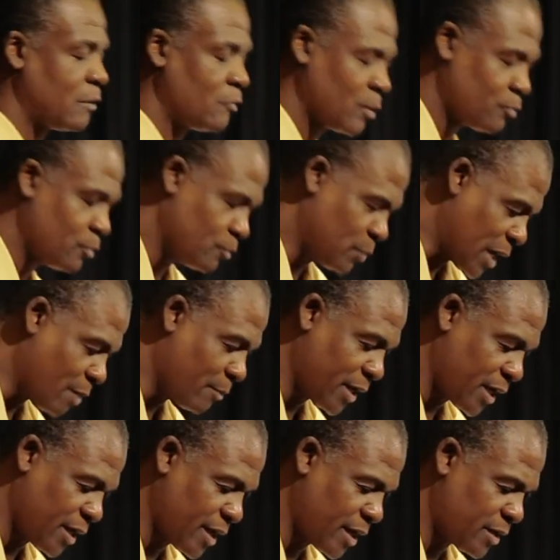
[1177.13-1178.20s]
I would bow
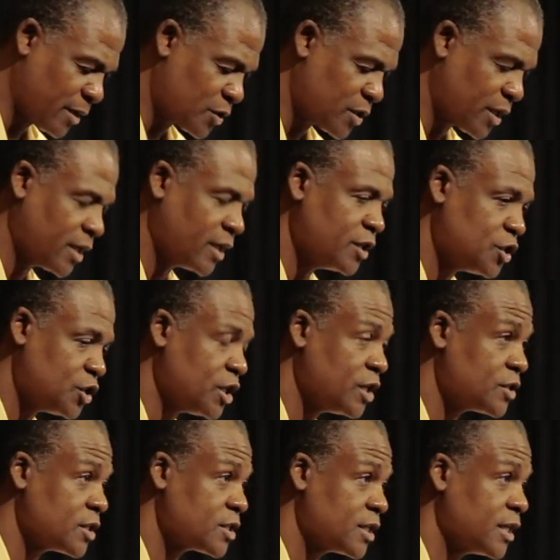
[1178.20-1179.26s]
my head and say, In
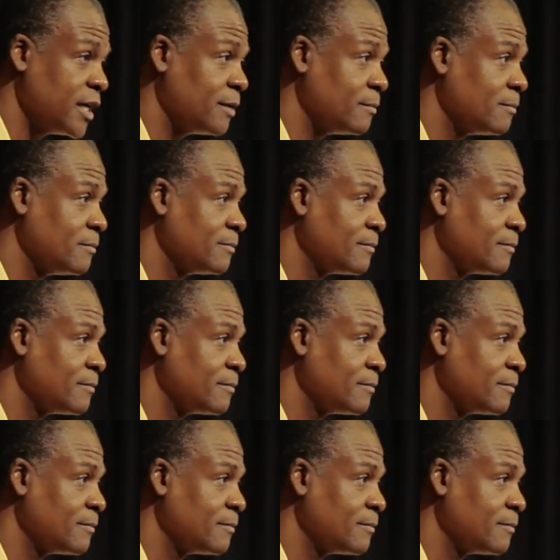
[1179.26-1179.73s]
Jesus' name.